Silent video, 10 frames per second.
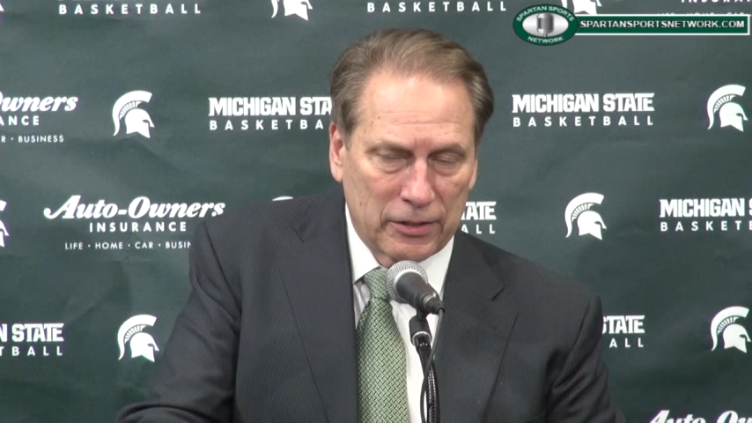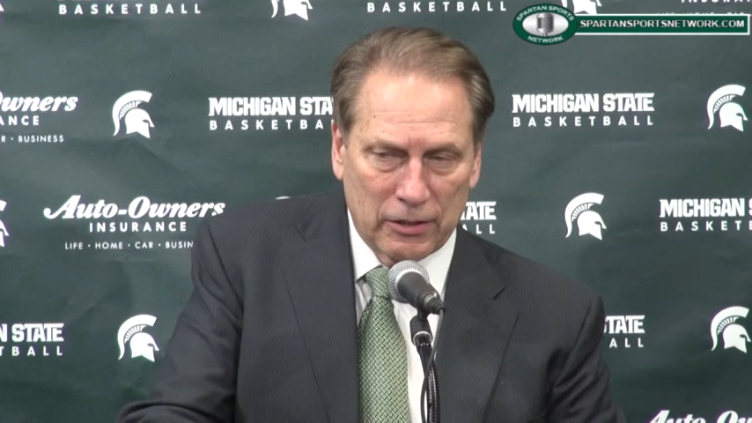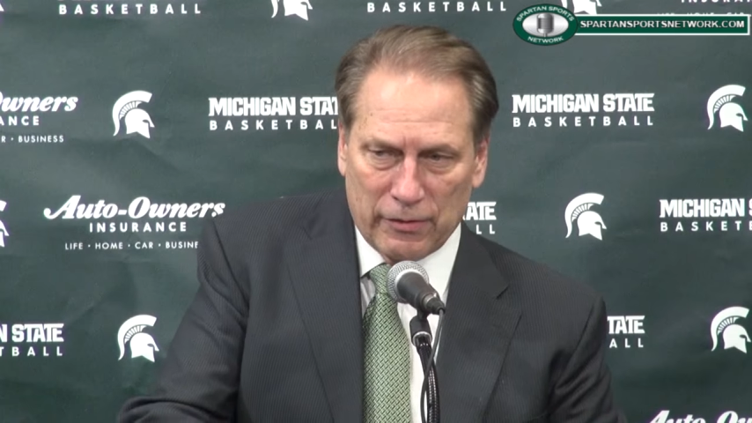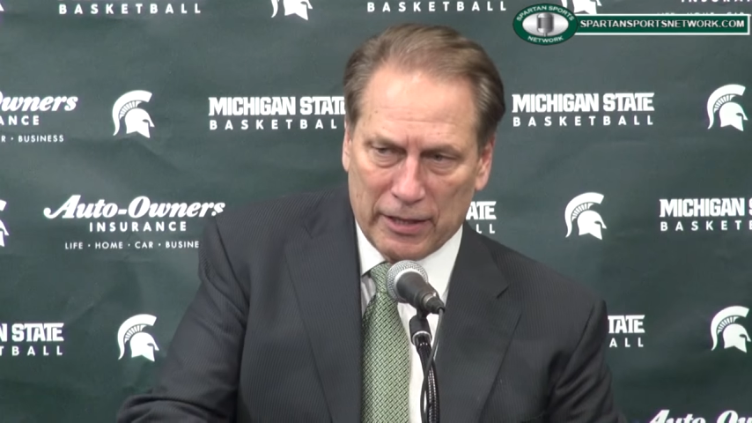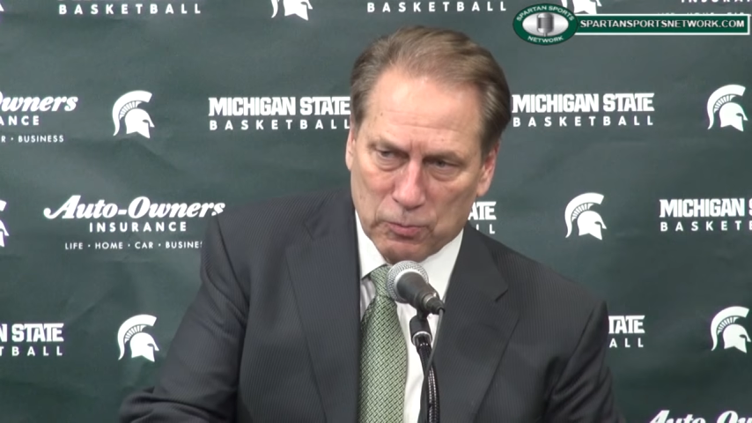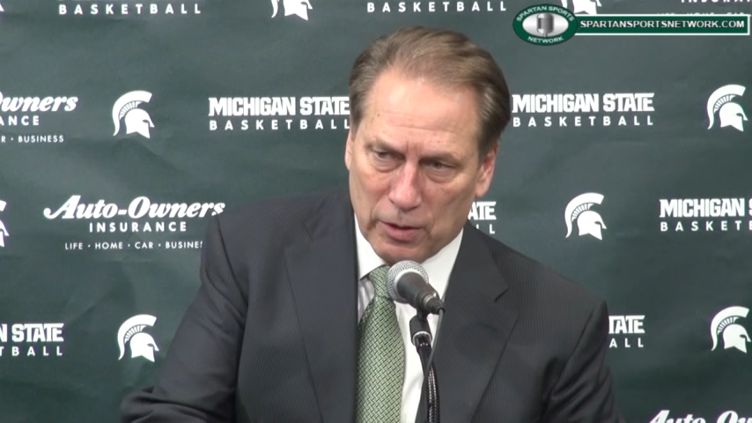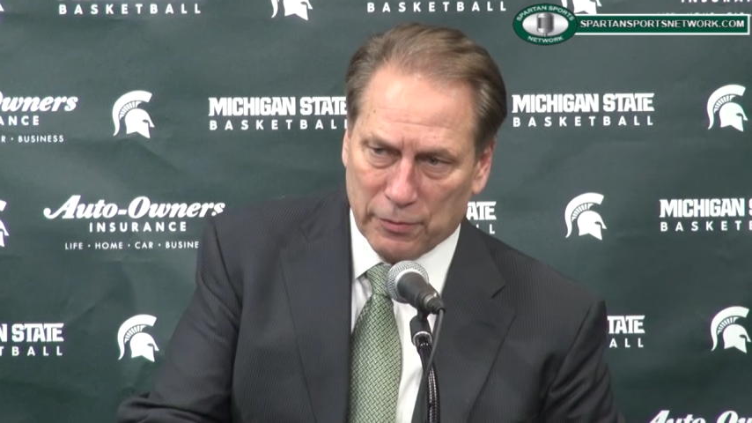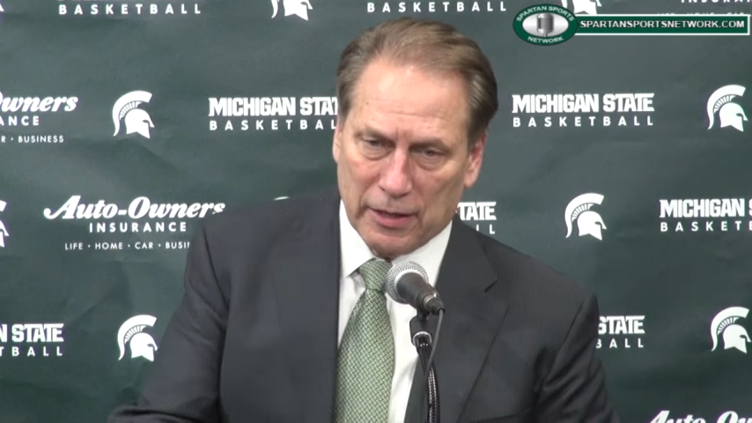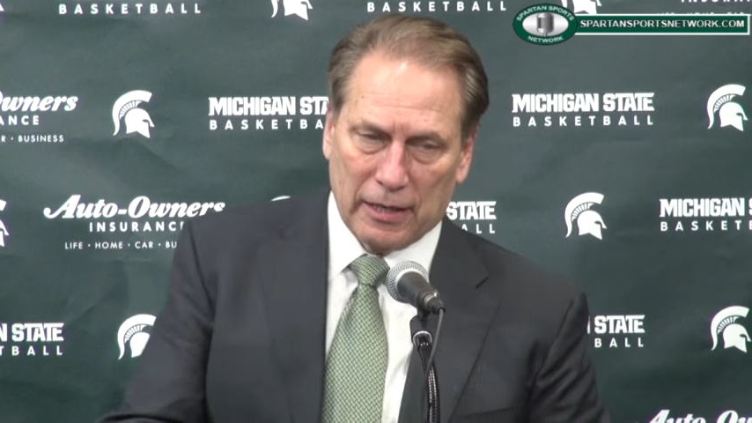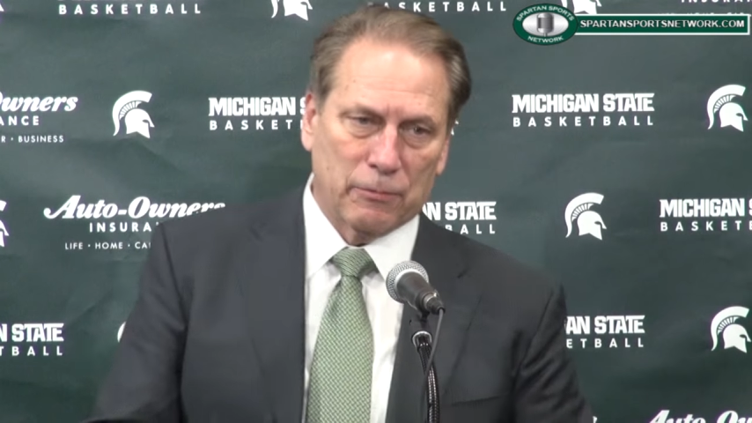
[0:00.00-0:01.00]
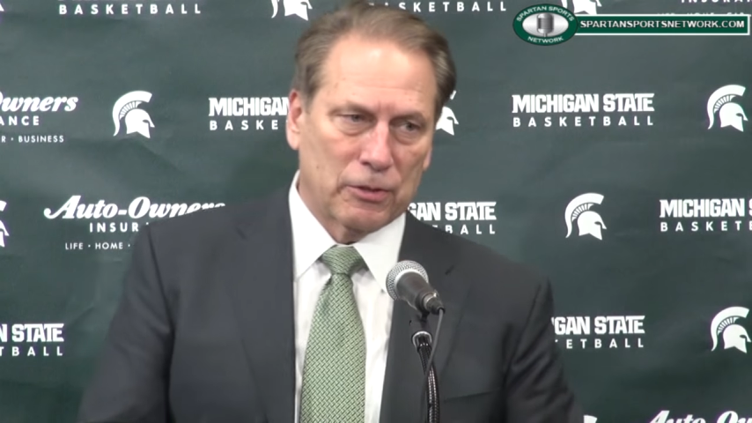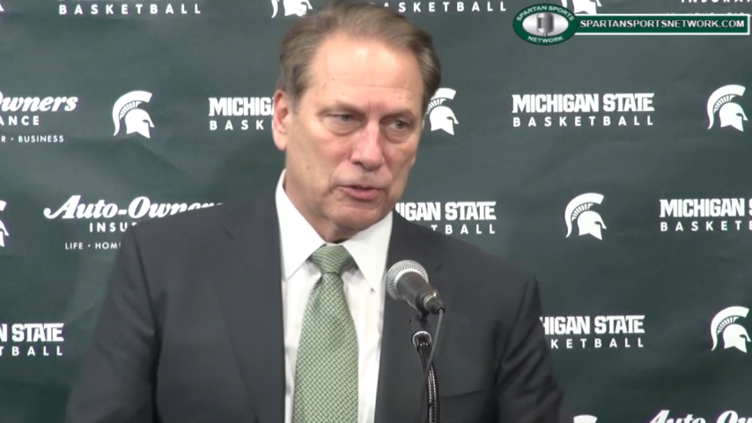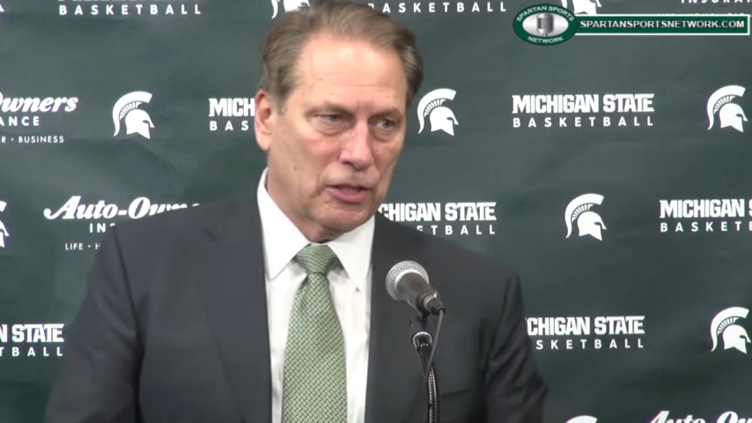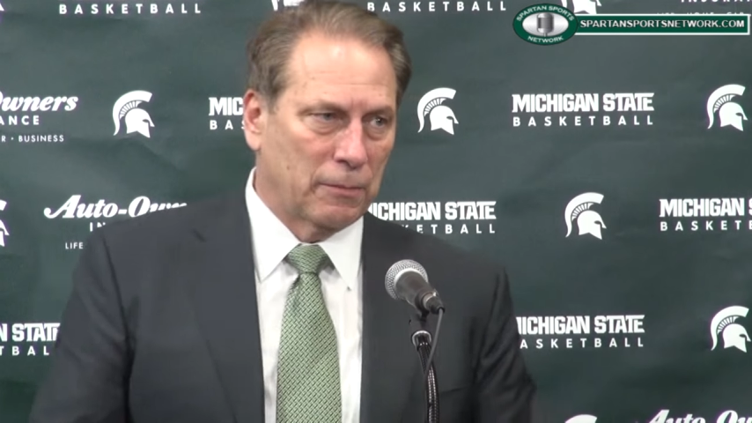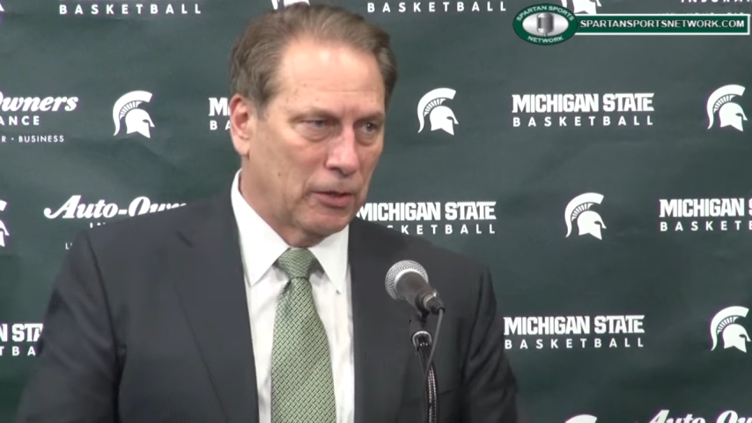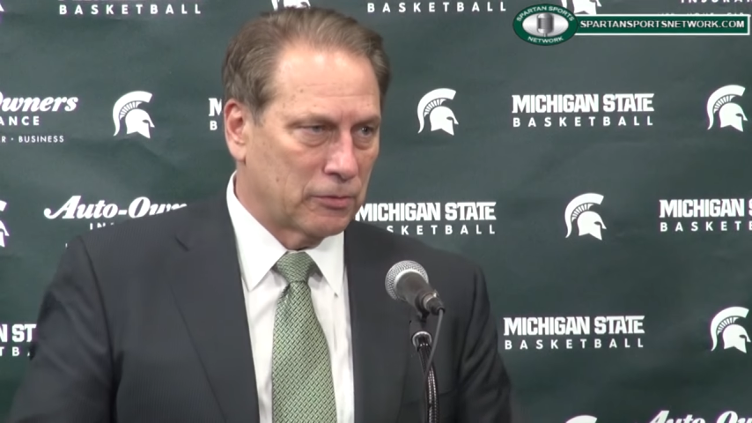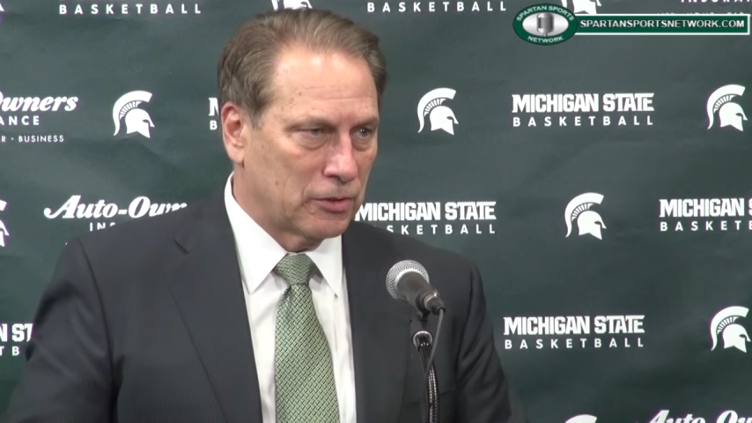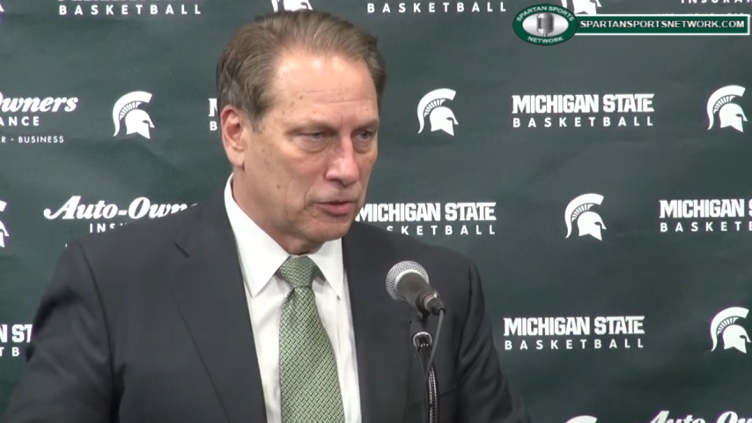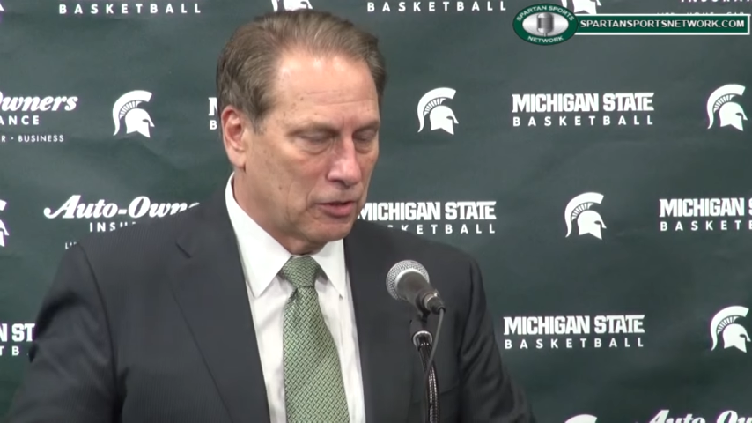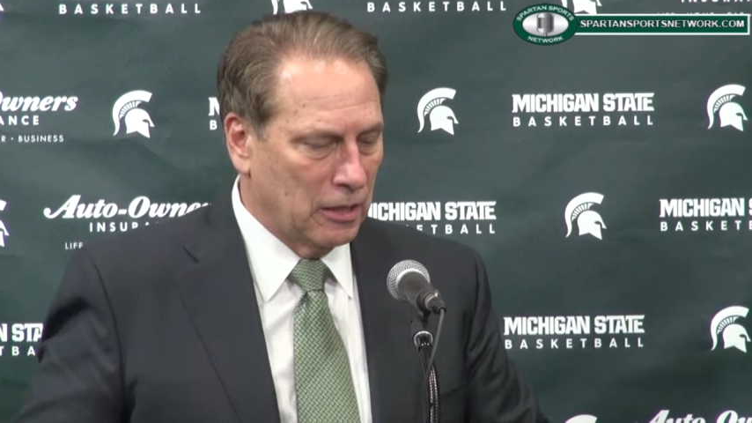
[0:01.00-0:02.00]
You know, that's one thing I will say about
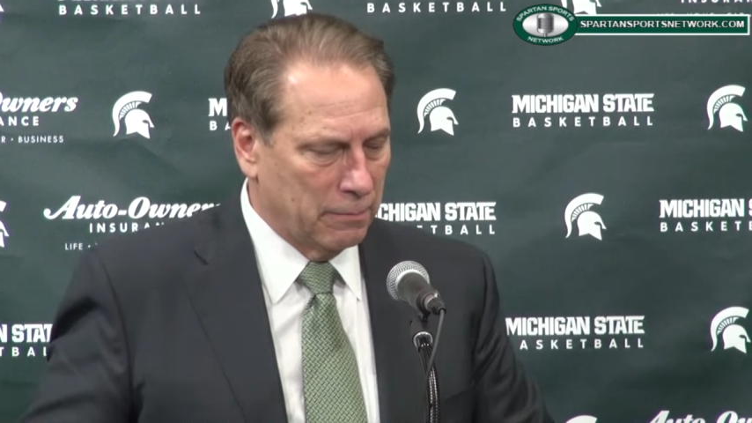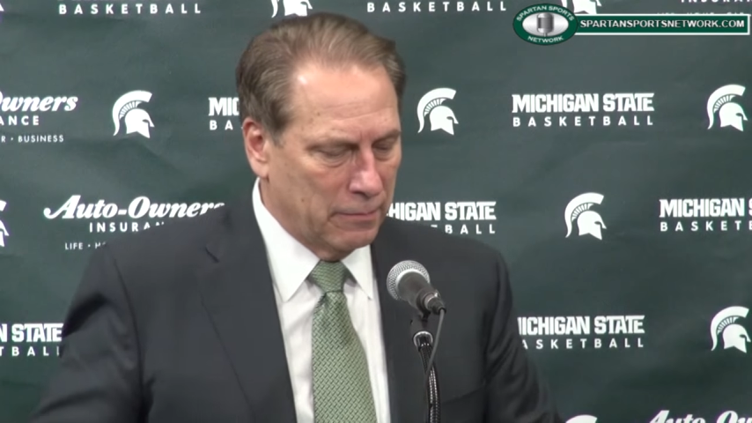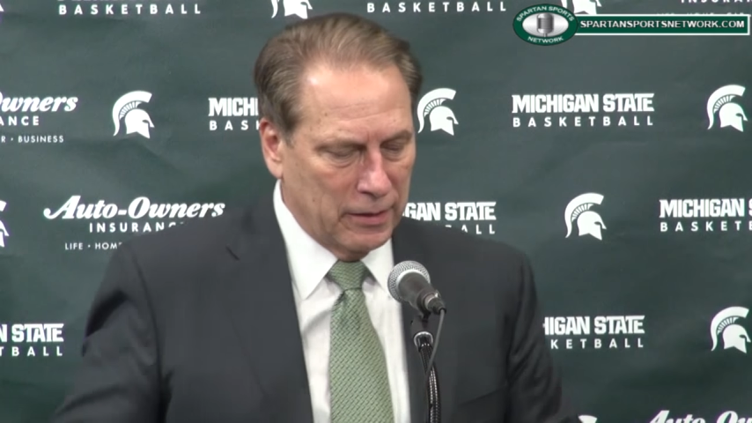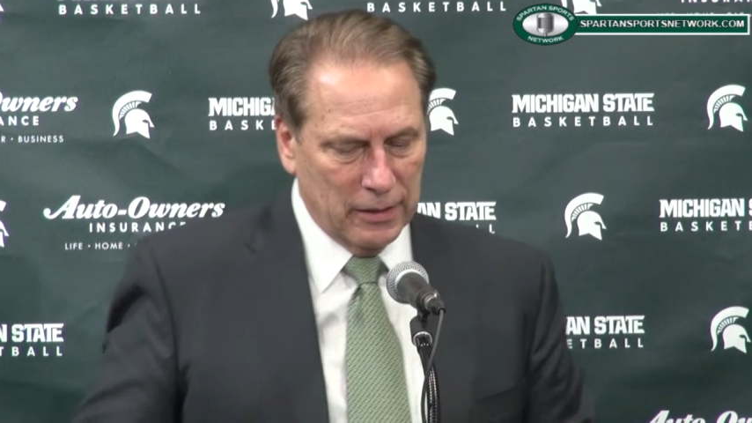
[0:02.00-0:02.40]
this team.